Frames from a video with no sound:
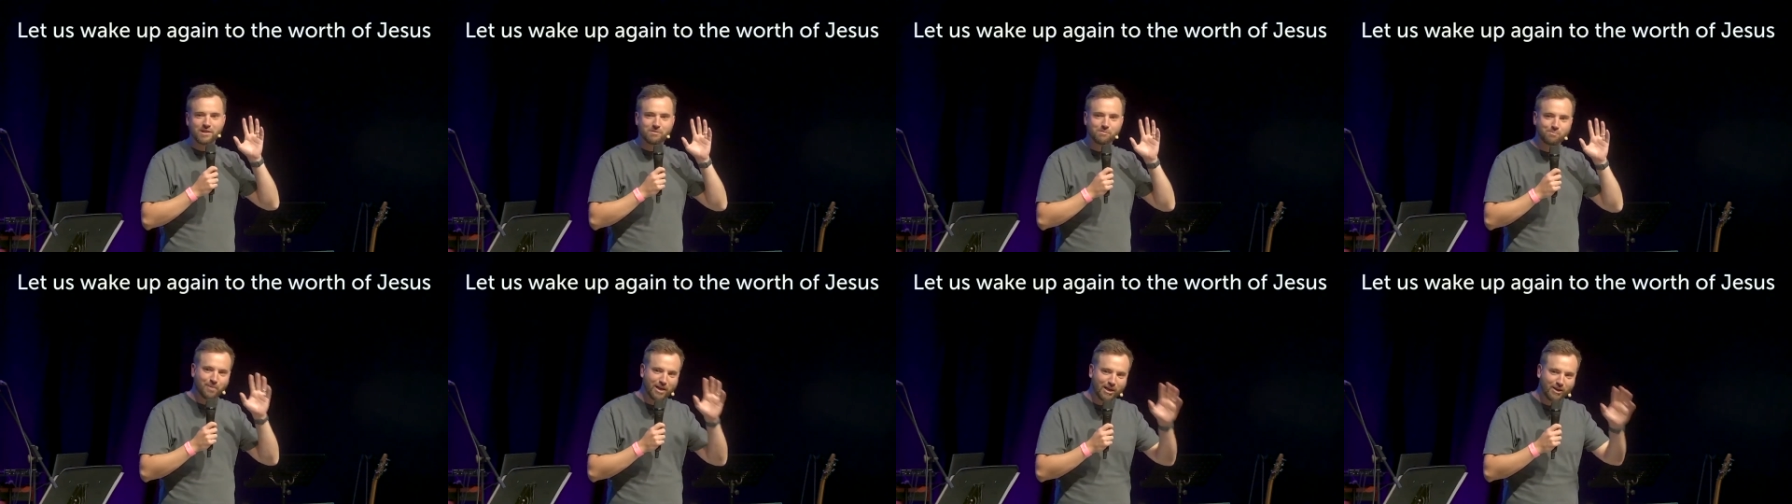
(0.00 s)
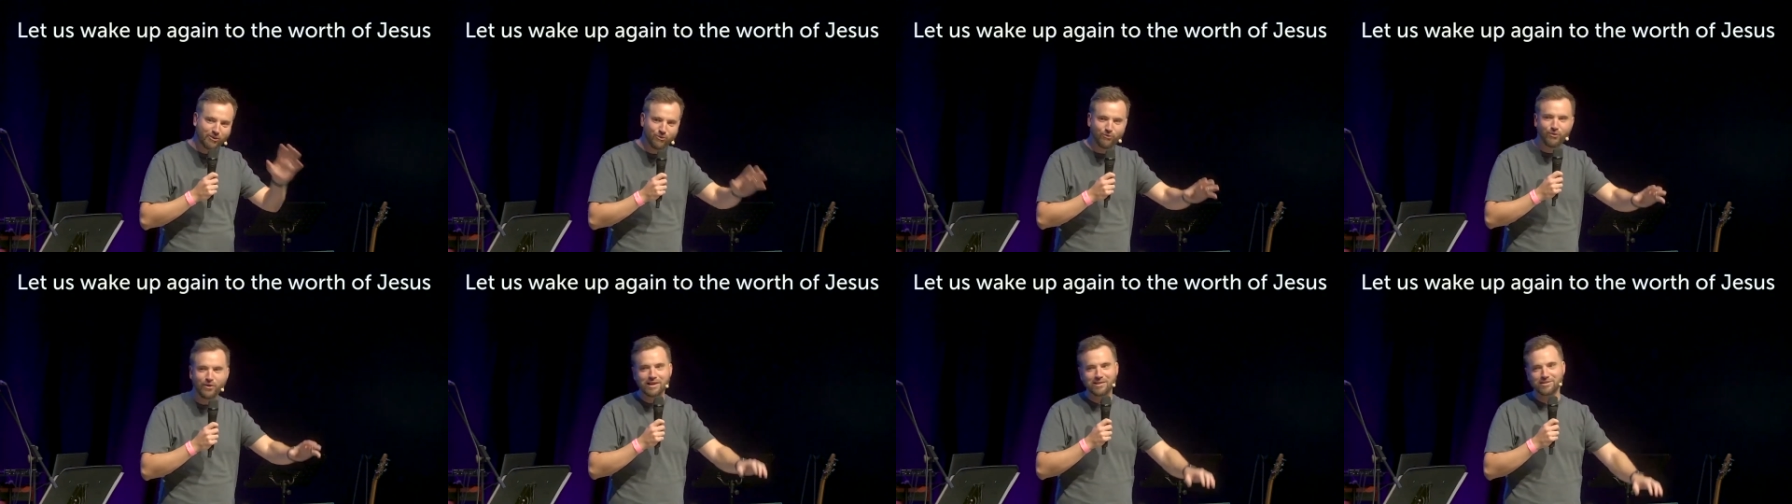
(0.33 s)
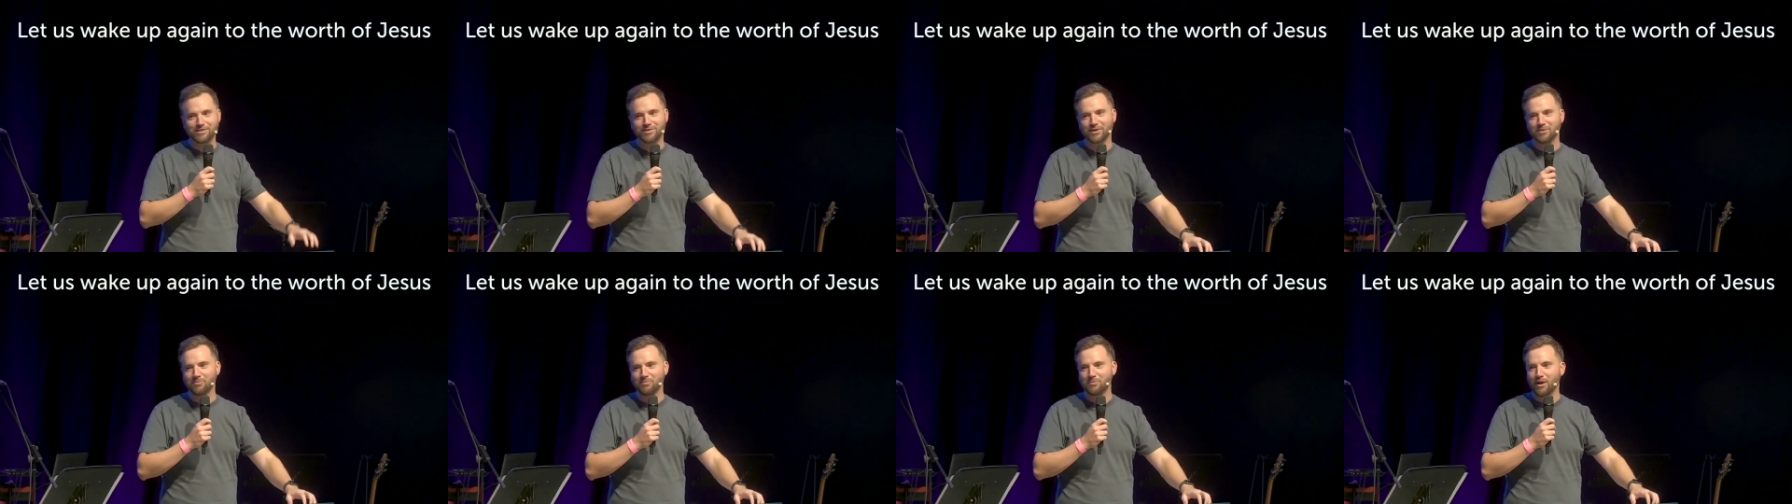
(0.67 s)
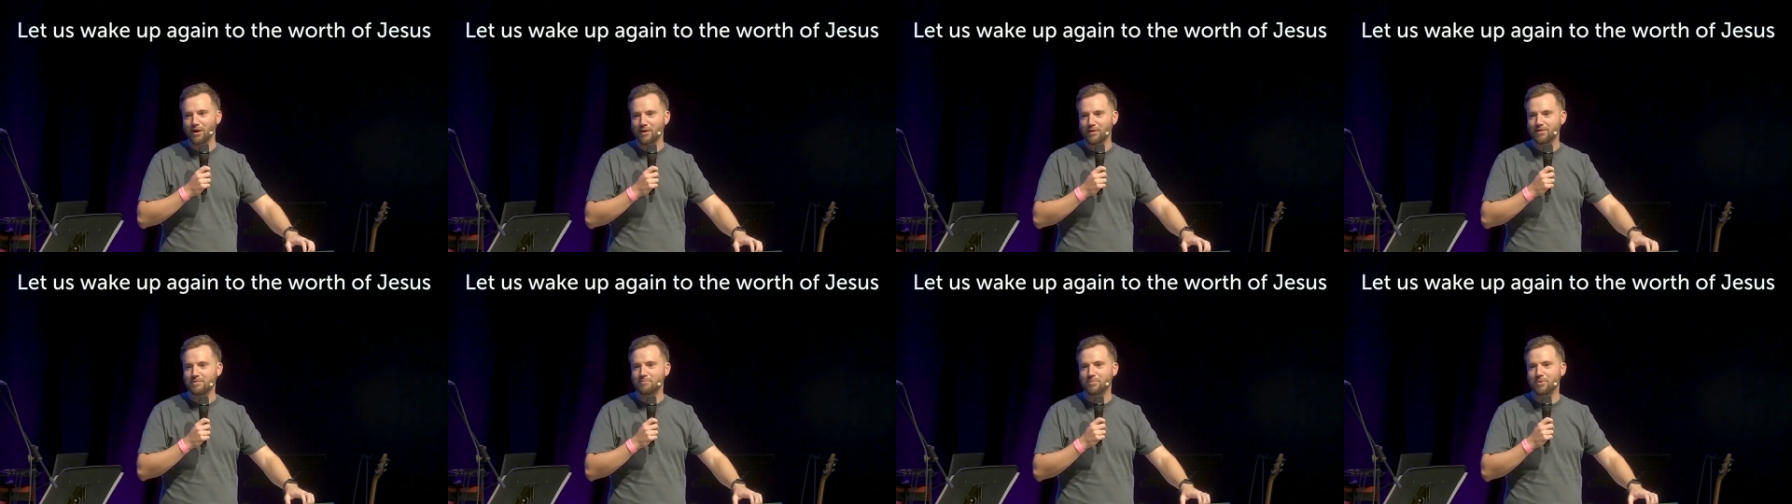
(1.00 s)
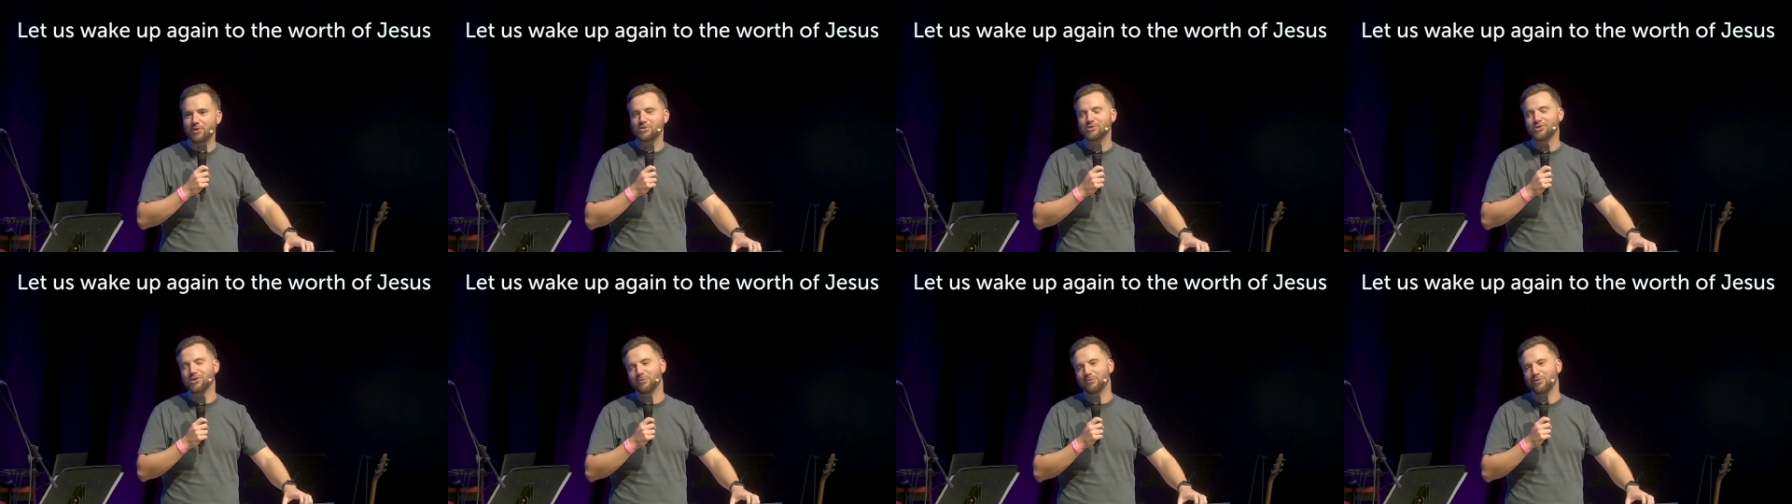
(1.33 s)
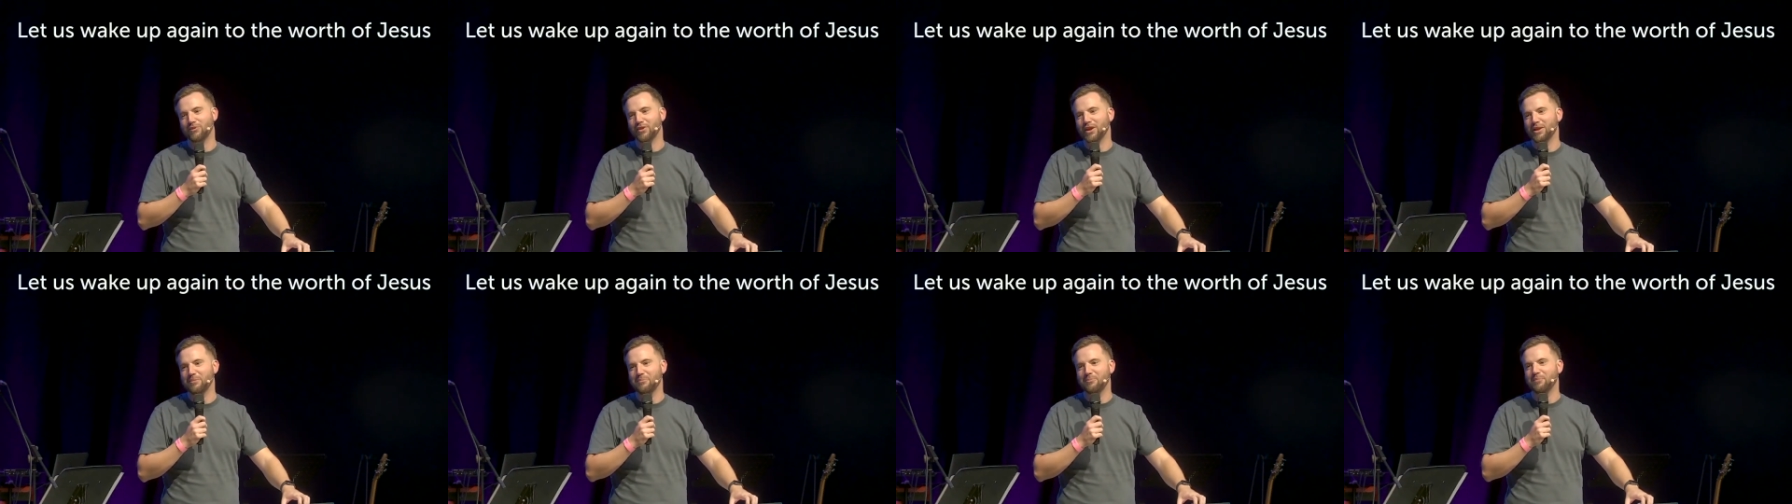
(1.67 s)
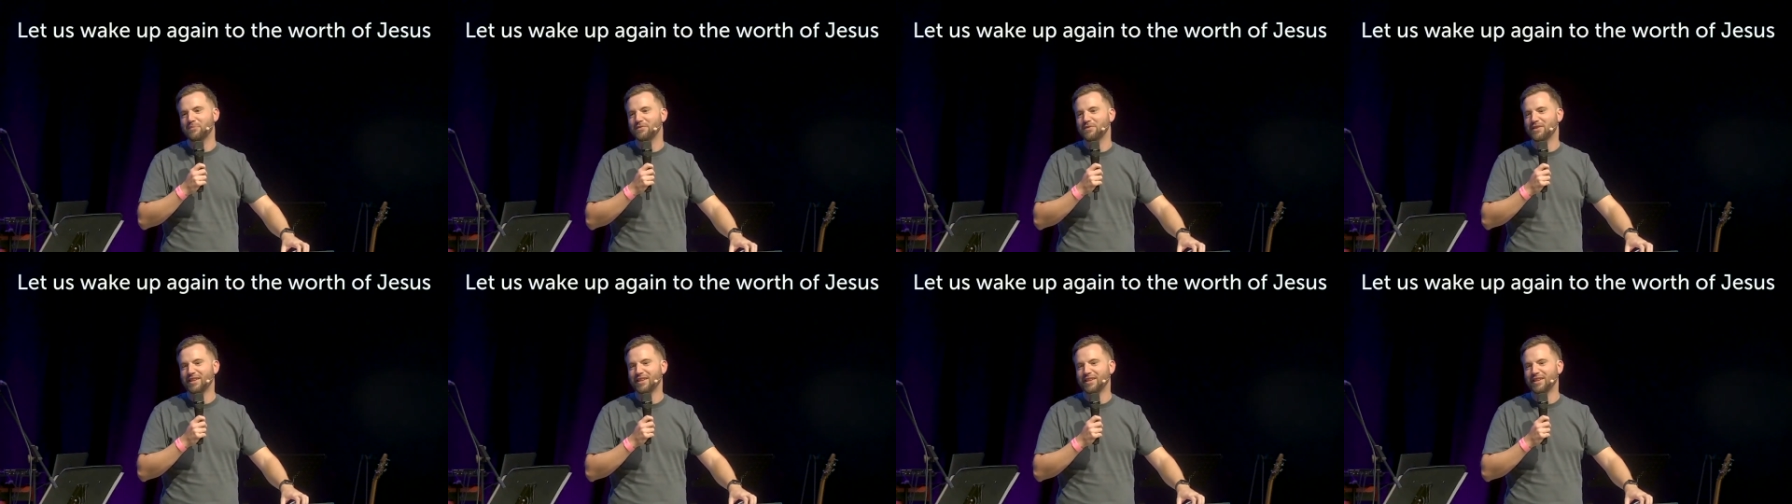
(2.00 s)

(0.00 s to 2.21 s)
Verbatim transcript: big feast that Martha puts on for him.